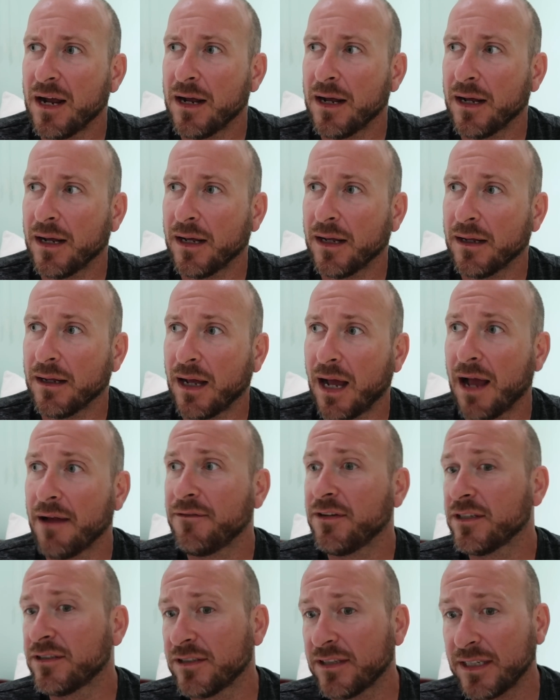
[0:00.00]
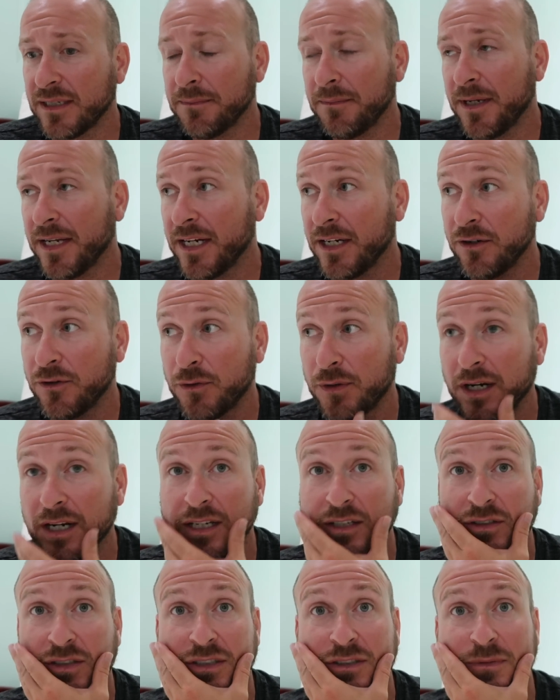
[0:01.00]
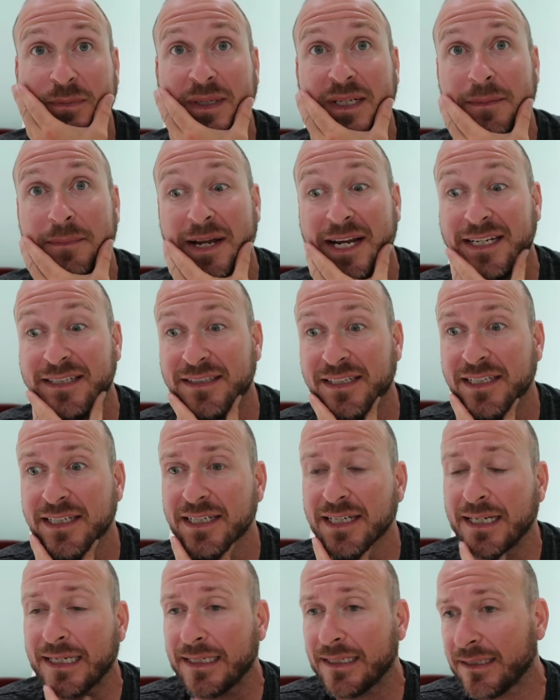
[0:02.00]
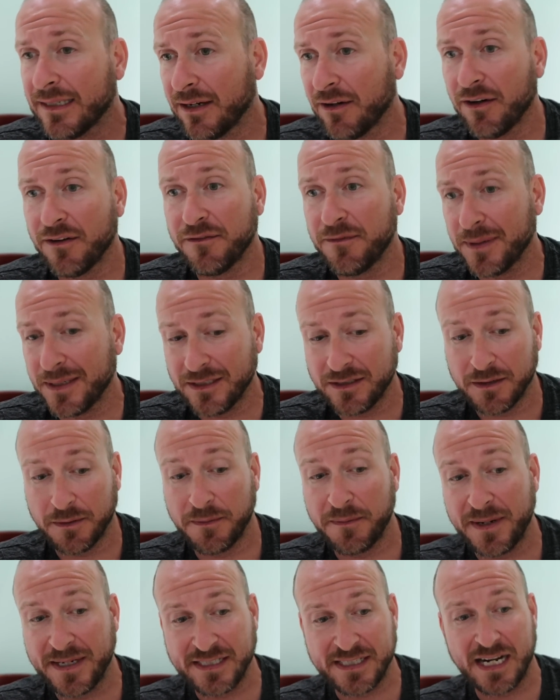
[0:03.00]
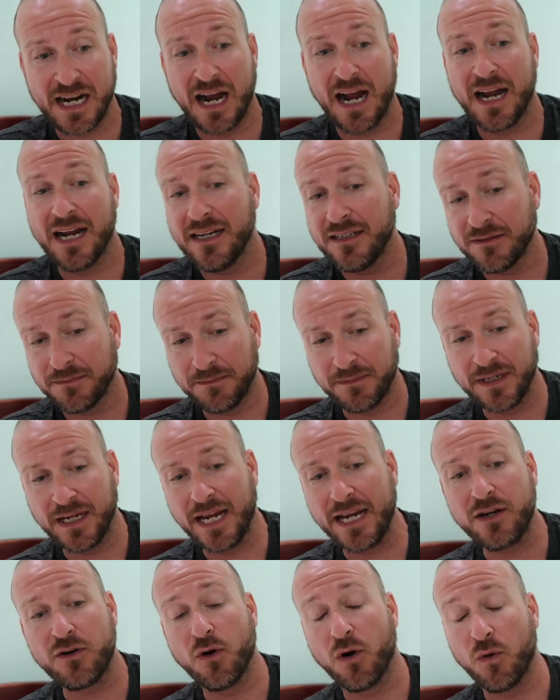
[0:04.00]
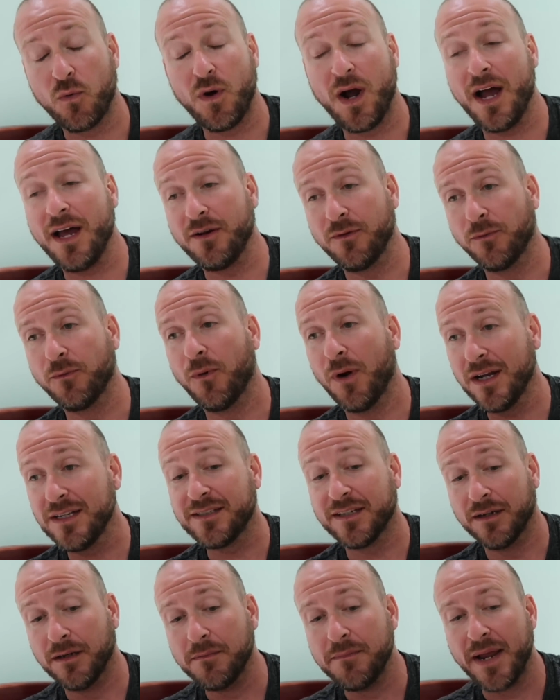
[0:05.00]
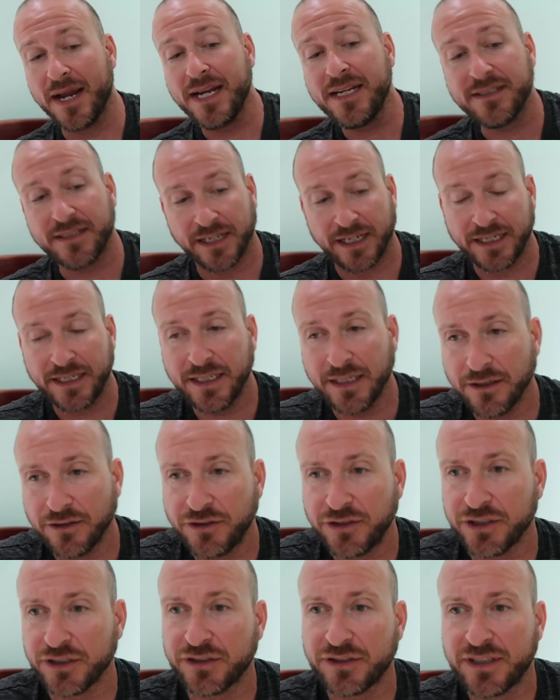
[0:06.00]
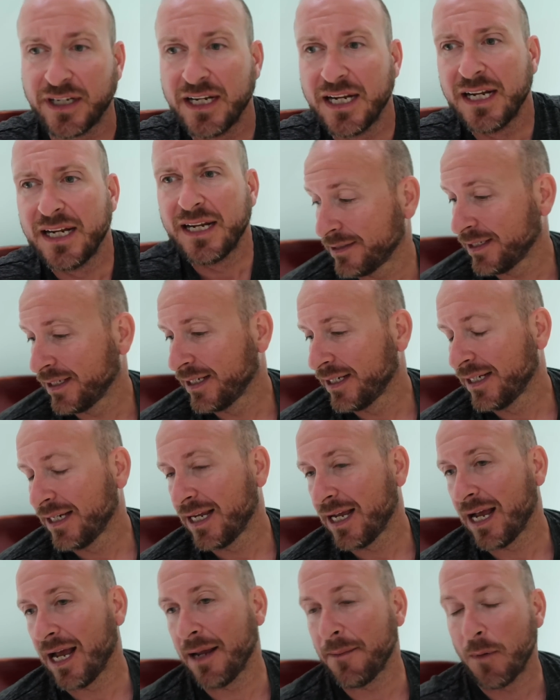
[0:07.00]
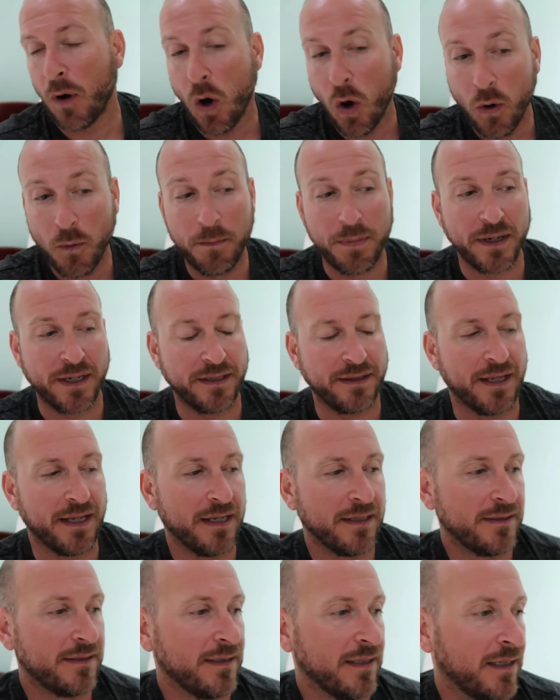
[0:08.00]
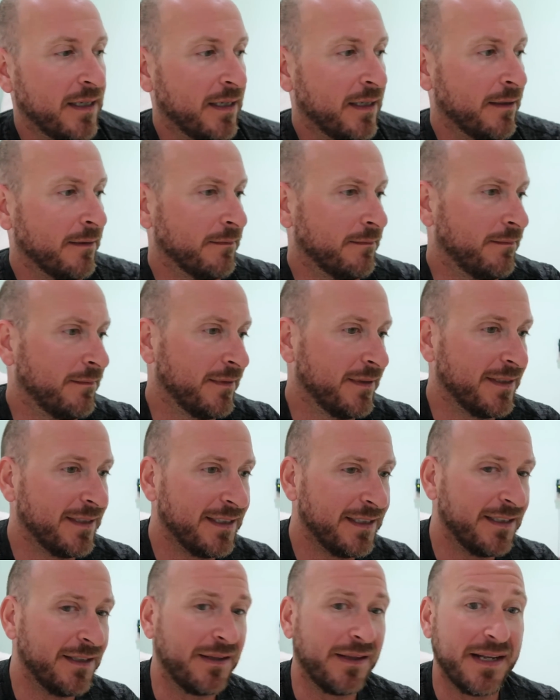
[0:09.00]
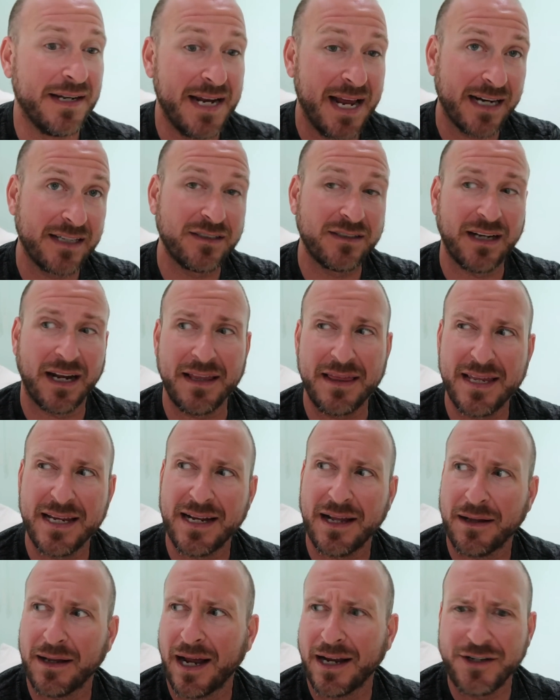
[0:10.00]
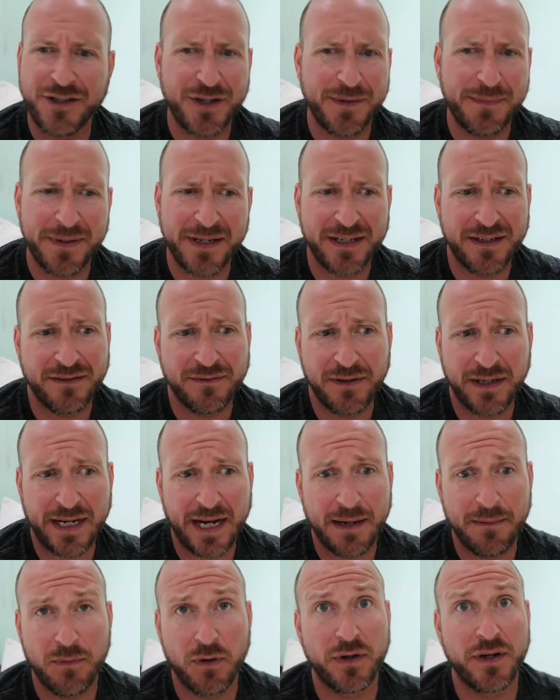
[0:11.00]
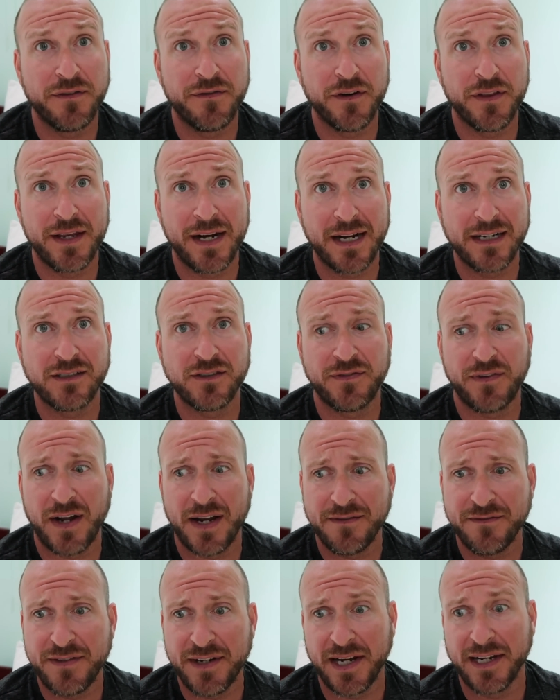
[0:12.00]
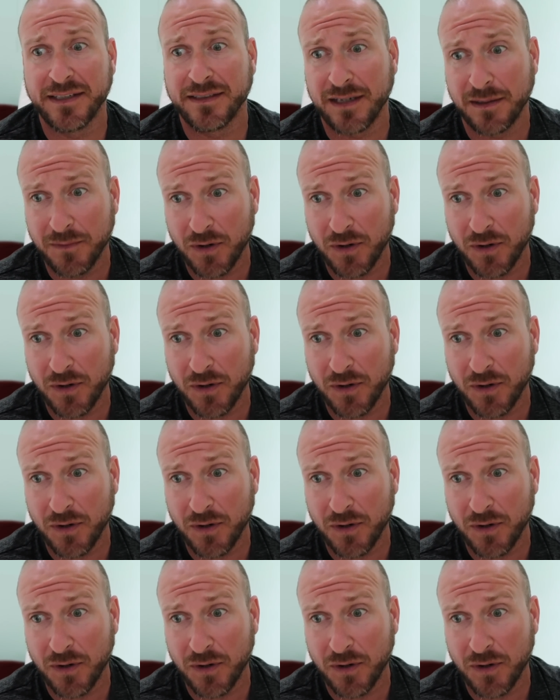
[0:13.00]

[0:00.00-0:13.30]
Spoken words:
Obviously meeting Chris has been amazing, and there have been some amazing highs. Angkor Wat was amazing. It's just, I'm hoping that in the next, I think I should be in Cambodia for the next 5 days.